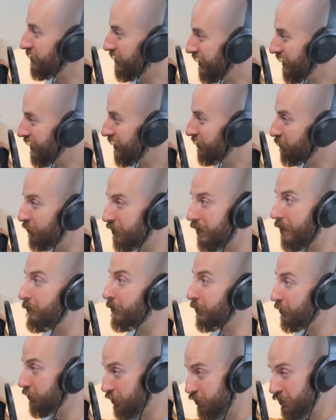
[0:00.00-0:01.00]
tea and whatnot?
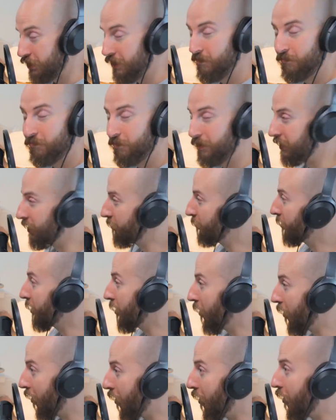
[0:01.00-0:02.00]
But she really went
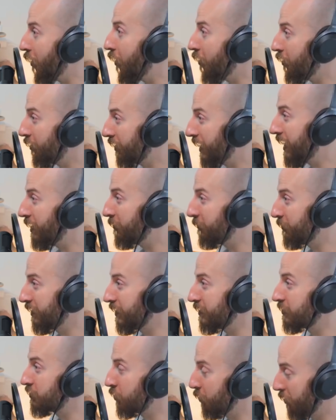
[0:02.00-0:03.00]
all out with
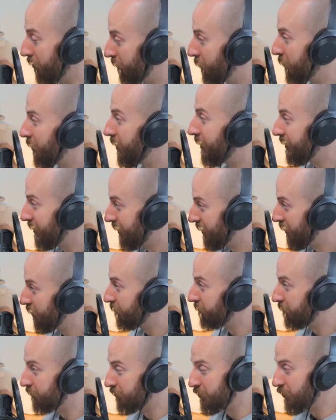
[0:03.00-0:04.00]
it. So if we had
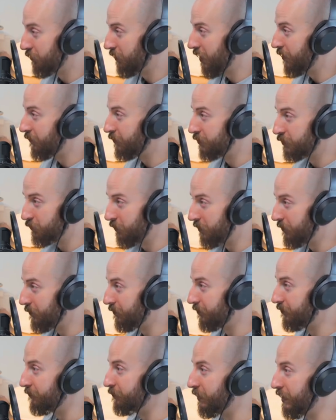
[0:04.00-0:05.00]
kneeled for 2 hours, we
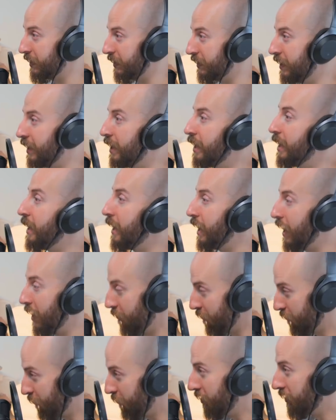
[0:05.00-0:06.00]
would have been
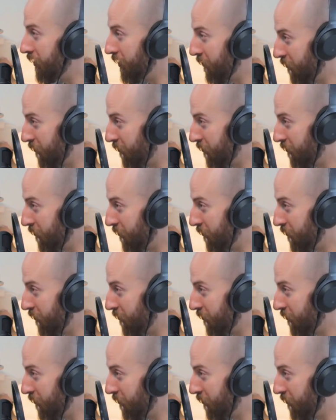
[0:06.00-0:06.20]
in really.